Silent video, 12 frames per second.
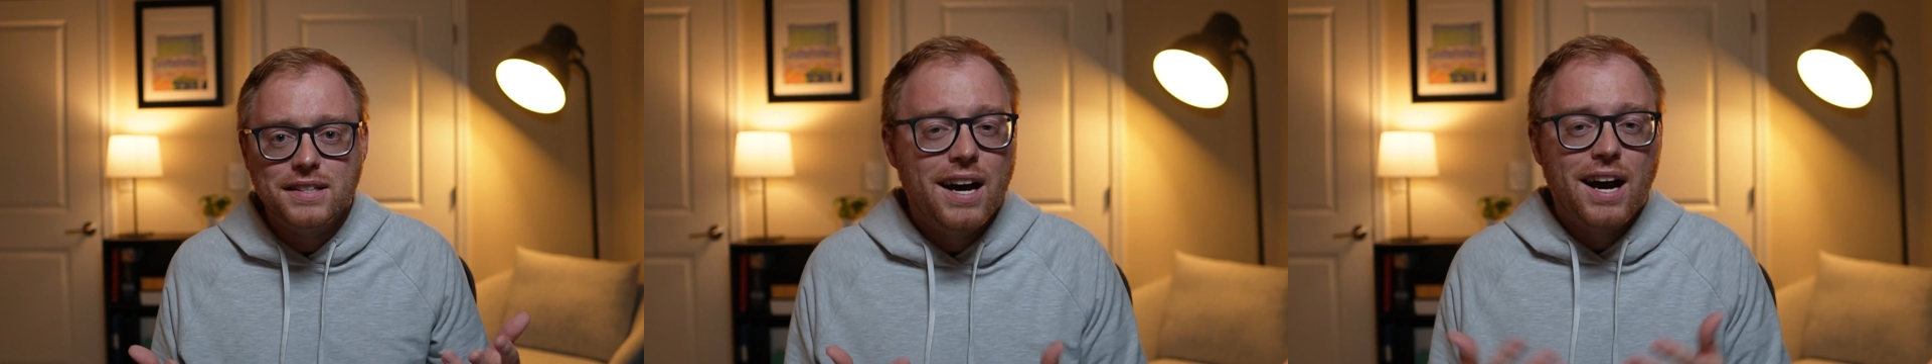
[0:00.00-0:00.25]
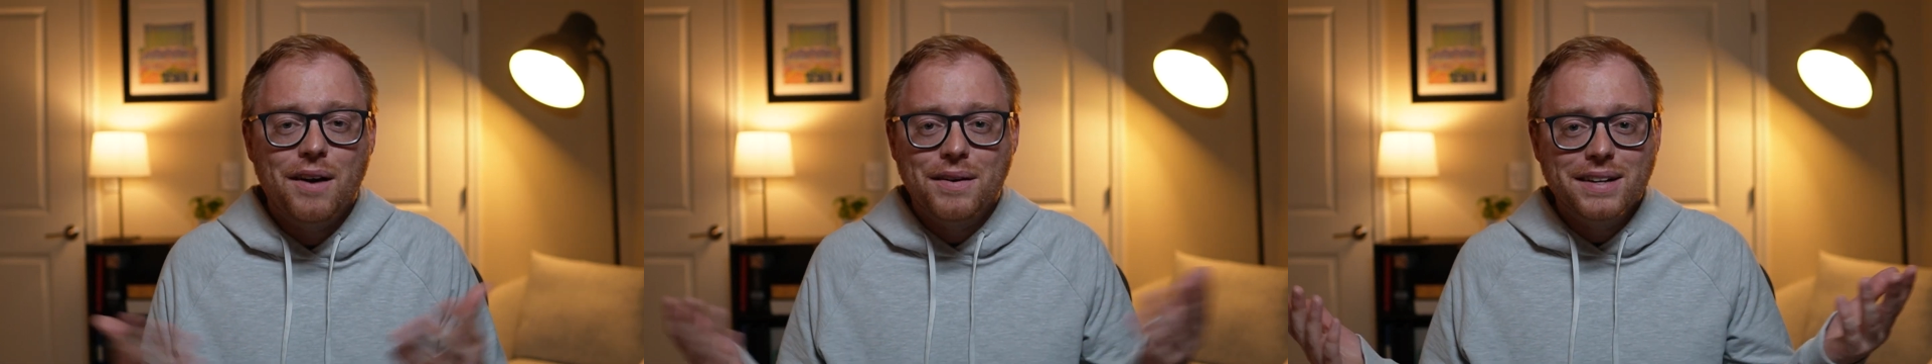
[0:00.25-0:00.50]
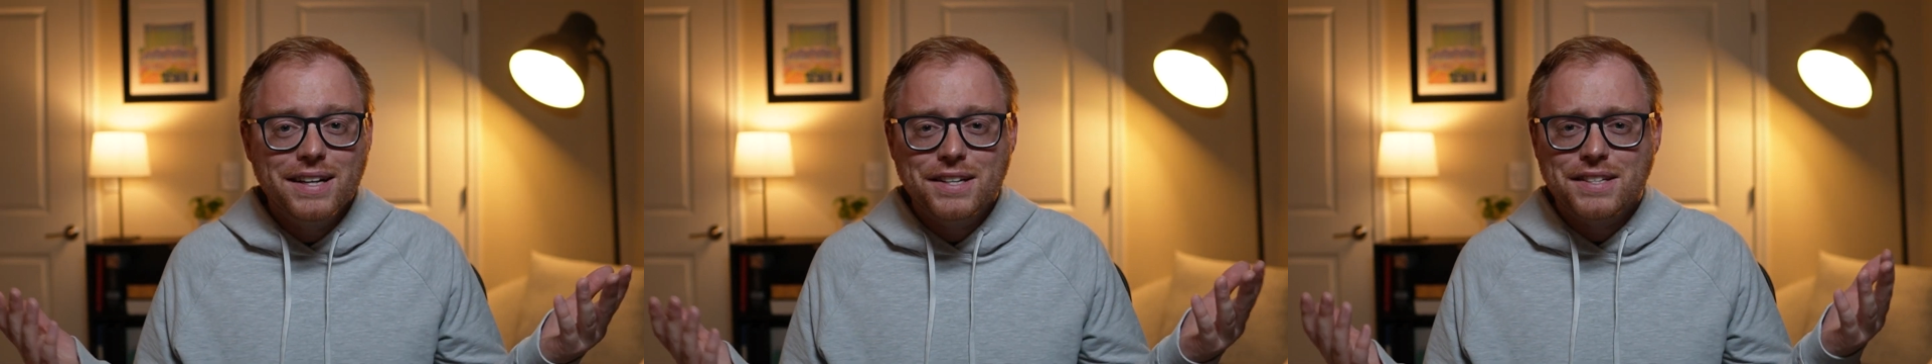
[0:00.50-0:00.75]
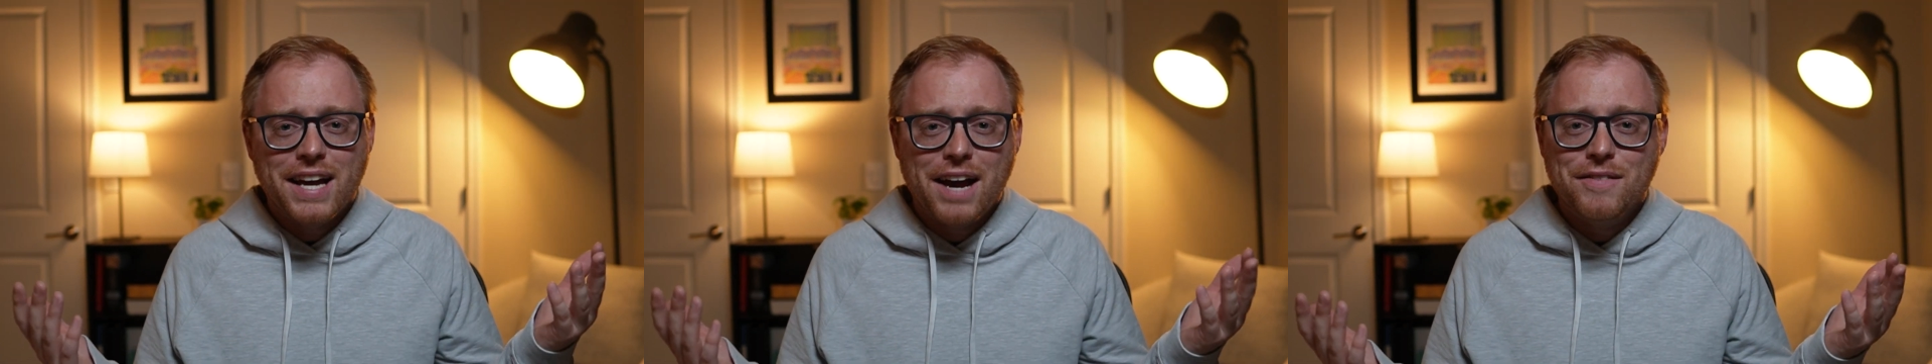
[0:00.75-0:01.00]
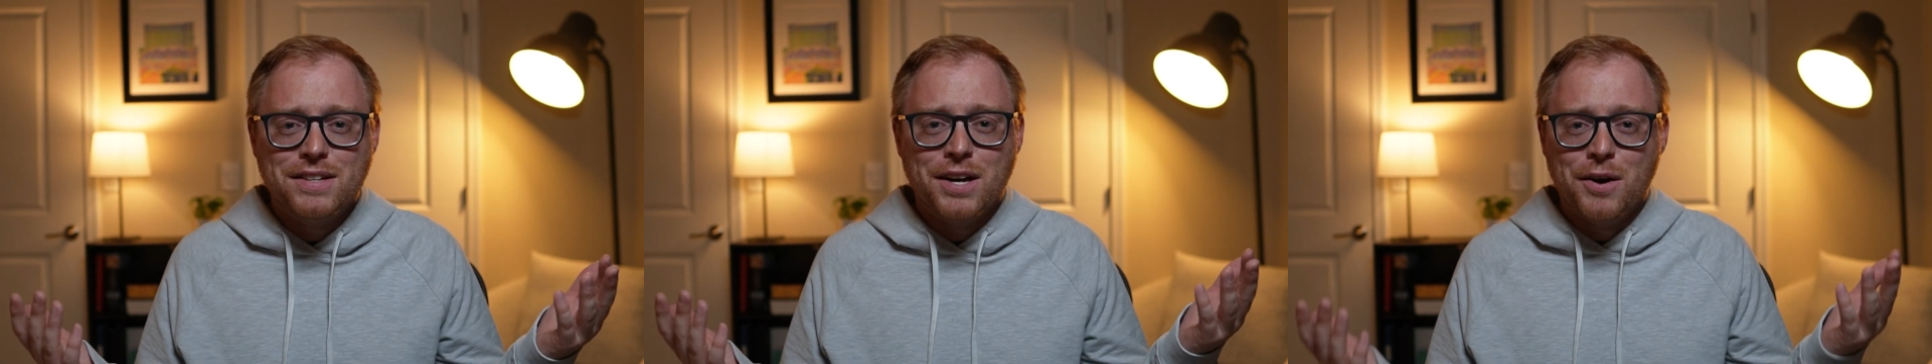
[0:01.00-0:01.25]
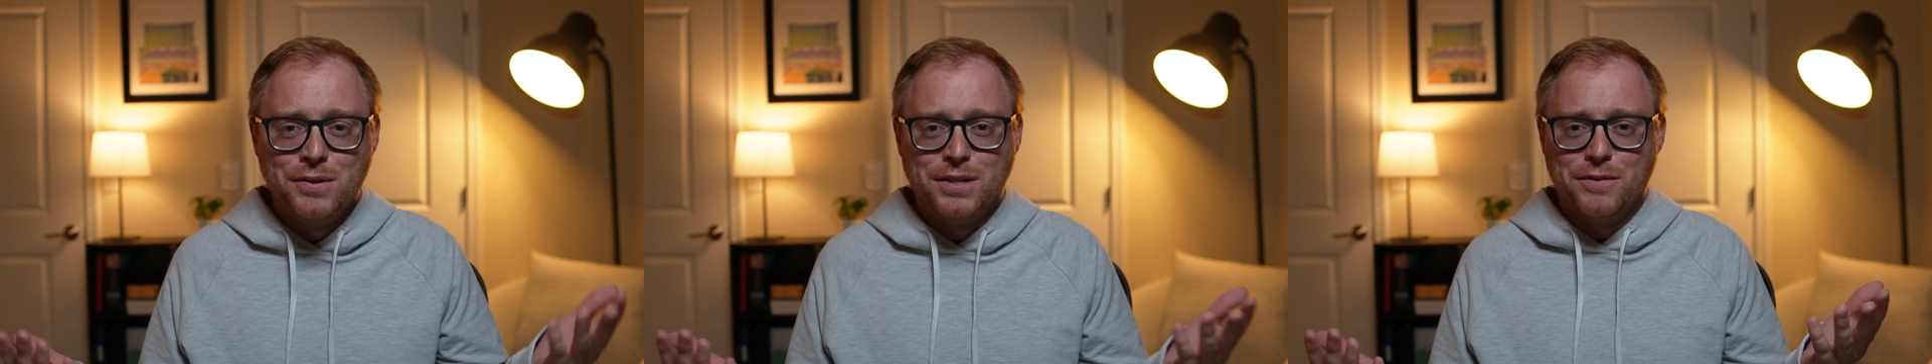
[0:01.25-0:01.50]
how can I just have this
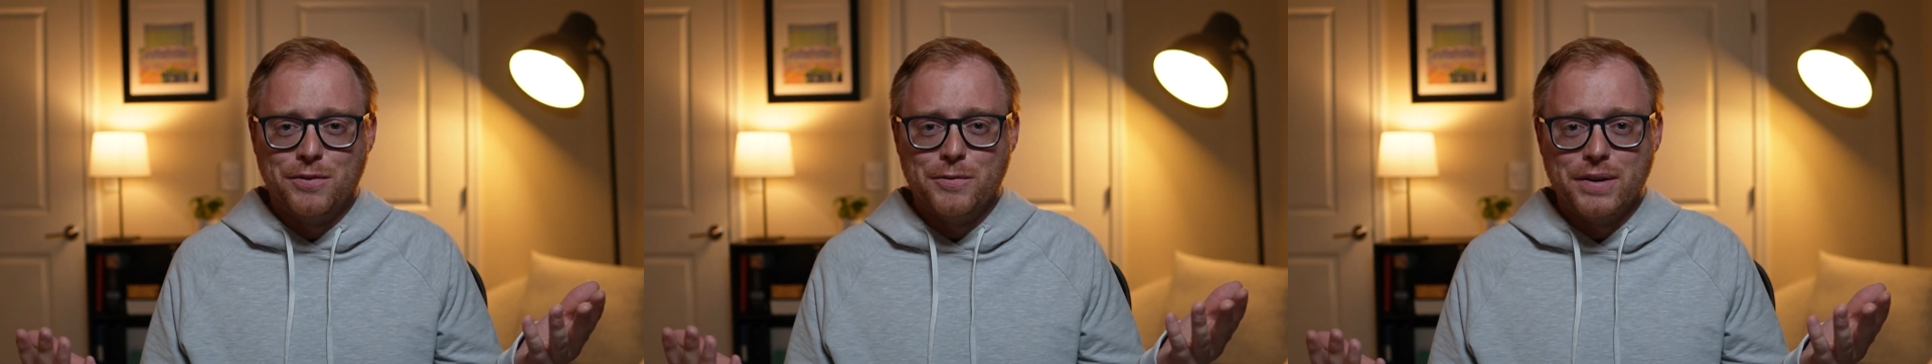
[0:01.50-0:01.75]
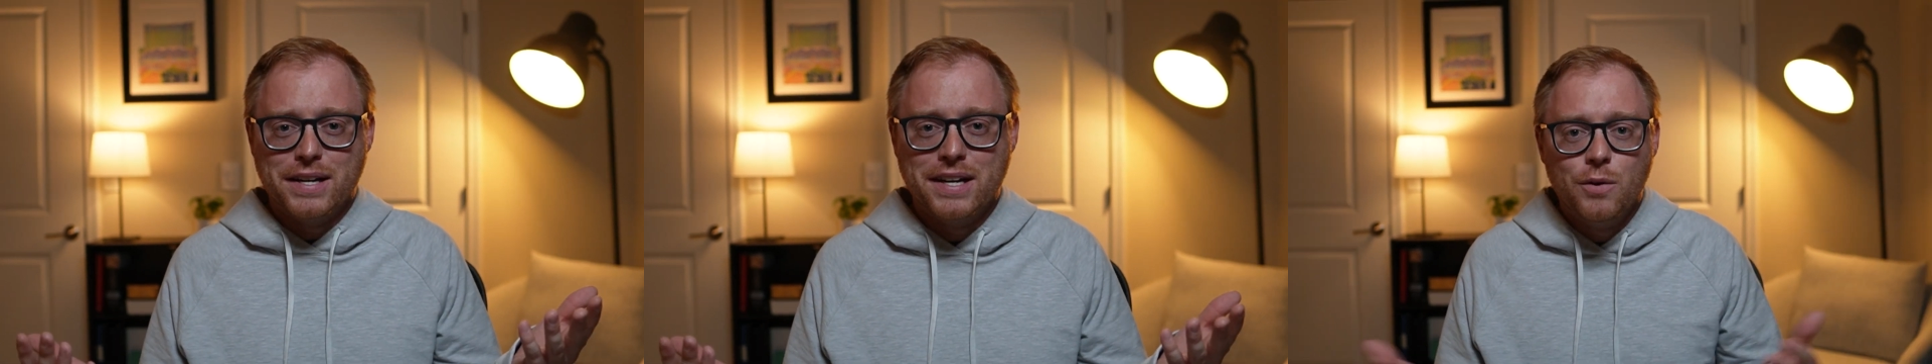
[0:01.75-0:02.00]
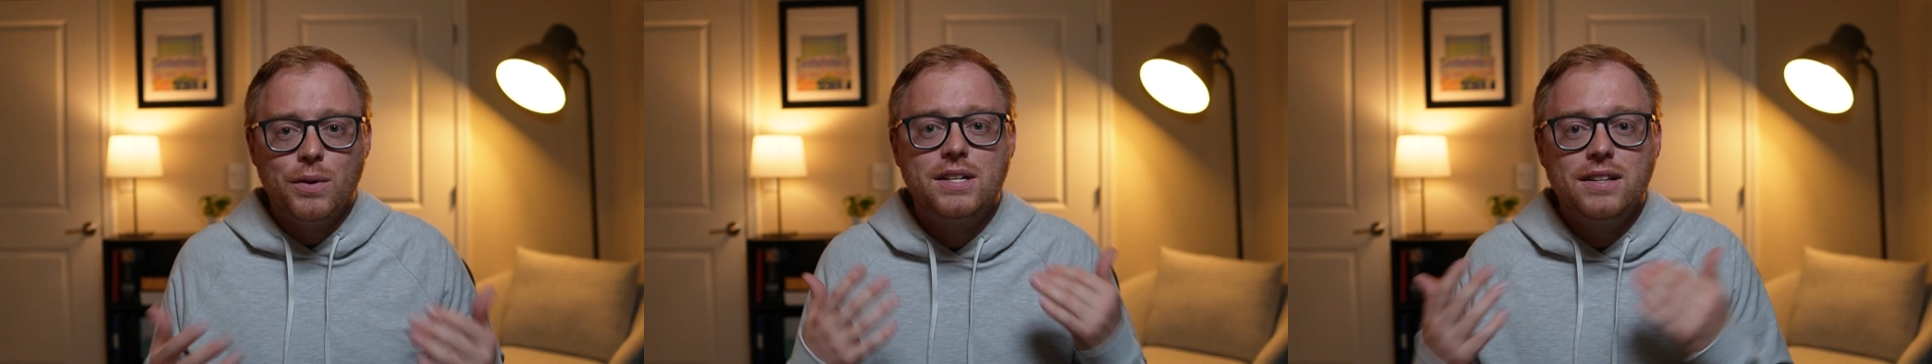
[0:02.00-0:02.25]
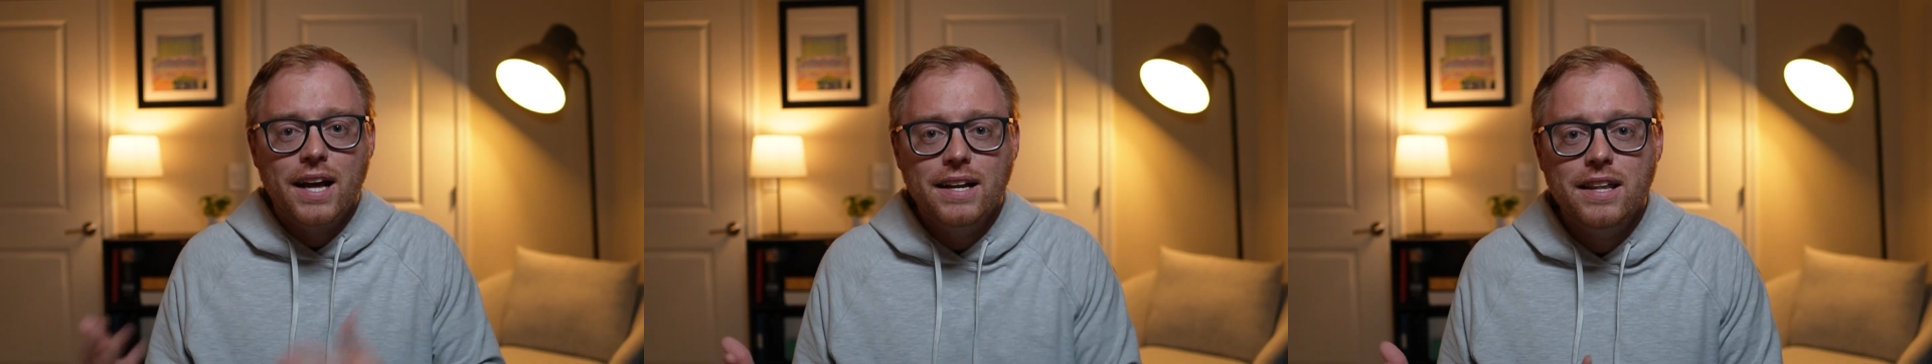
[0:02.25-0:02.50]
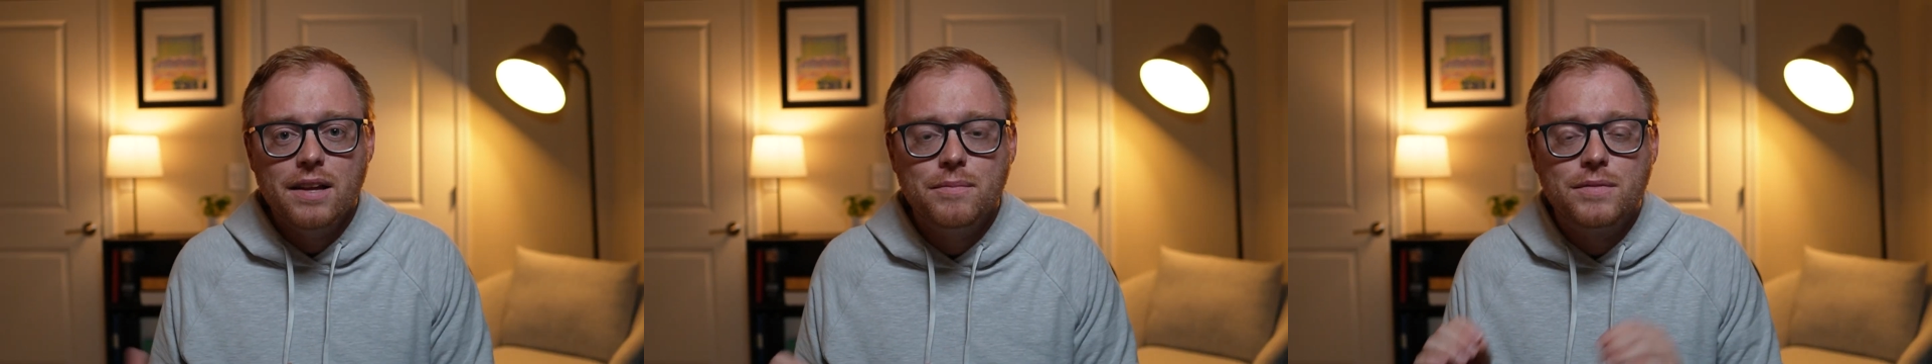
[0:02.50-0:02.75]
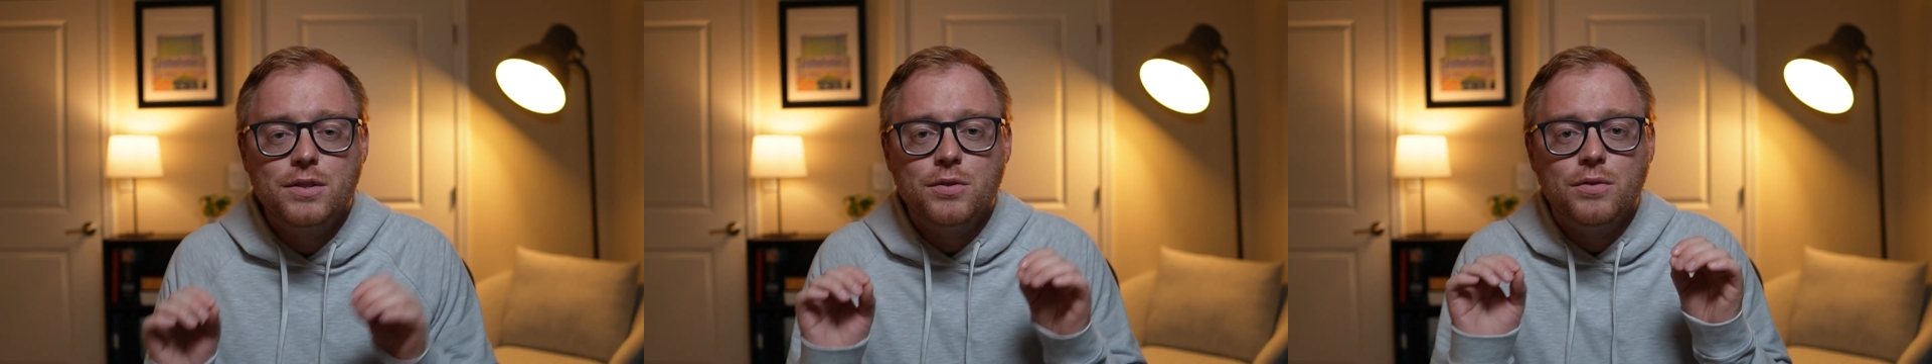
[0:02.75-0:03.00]
hosted for me? Which led them
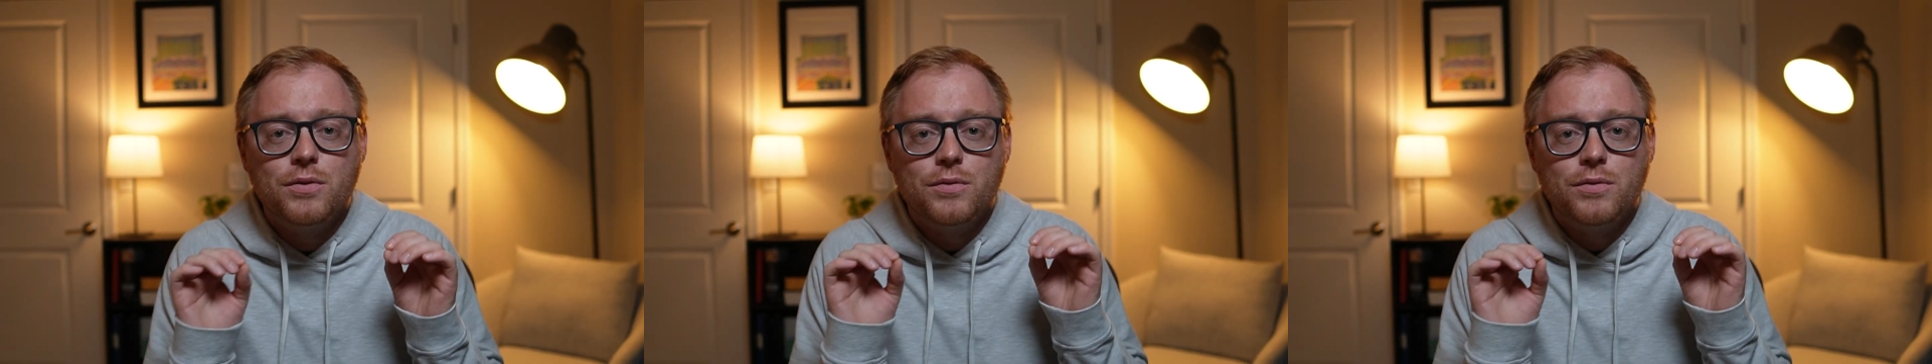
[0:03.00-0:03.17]
to